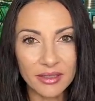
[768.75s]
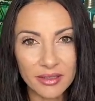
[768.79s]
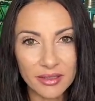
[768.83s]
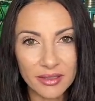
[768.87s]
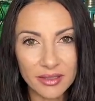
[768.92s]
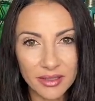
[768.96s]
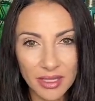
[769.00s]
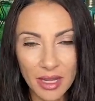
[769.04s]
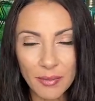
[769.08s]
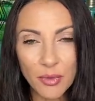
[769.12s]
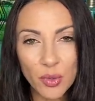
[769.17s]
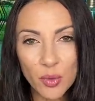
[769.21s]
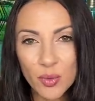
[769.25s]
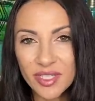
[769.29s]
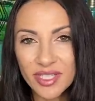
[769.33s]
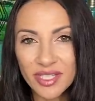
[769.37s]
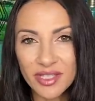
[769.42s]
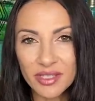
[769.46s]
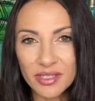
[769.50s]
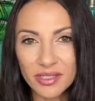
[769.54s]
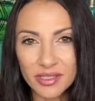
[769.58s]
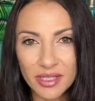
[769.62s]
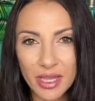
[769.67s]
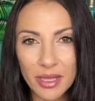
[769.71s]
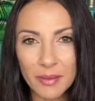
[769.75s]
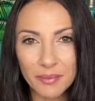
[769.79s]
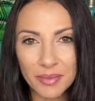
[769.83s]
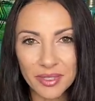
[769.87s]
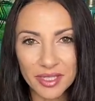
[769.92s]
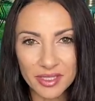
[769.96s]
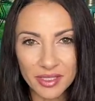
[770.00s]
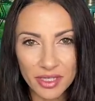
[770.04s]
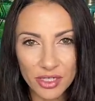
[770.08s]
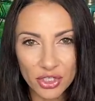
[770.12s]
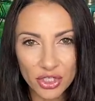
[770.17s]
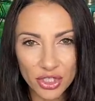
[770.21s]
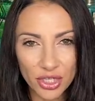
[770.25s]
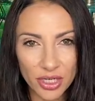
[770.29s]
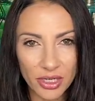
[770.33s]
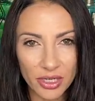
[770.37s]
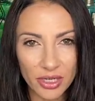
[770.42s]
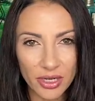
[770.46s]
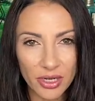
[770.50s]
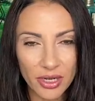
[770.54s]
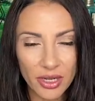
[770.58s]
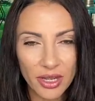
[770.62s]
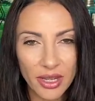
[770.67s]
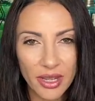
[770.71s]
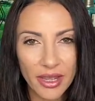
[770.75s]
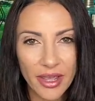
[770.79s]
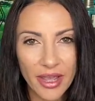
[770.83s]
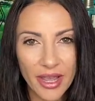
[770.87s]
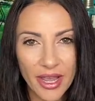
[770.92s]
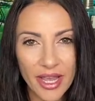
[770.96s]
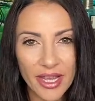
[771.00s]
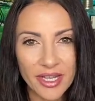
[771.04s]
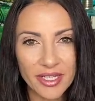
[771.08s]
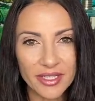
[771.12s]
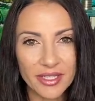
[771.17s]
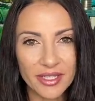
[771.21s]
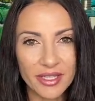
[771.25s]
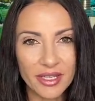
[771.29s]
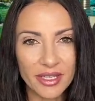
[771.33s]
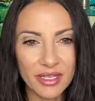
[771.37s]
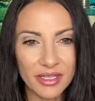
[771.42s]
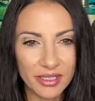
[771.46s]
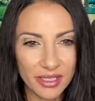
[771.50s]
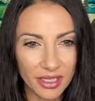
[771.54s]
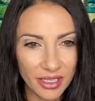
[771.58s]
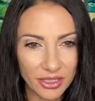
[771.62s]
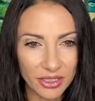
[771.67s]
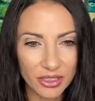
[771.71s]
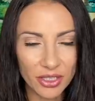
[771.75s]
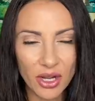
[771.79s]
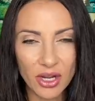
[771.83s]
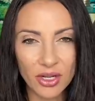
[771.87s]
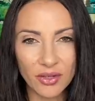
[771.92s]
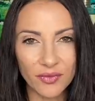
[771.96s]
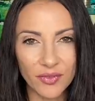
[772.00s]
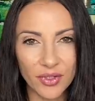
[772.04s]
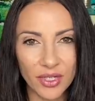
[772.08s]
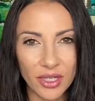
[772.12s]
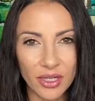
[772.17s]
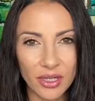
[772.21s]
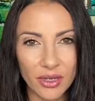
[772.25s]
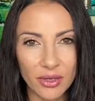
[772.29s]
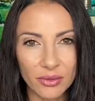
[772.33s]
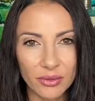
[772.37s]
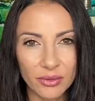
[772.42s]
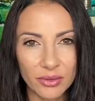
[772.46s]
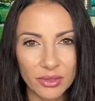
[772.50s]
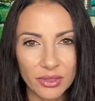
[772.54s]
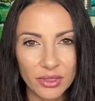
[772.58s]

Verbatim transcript: Summer was in the same position as the TikTok video.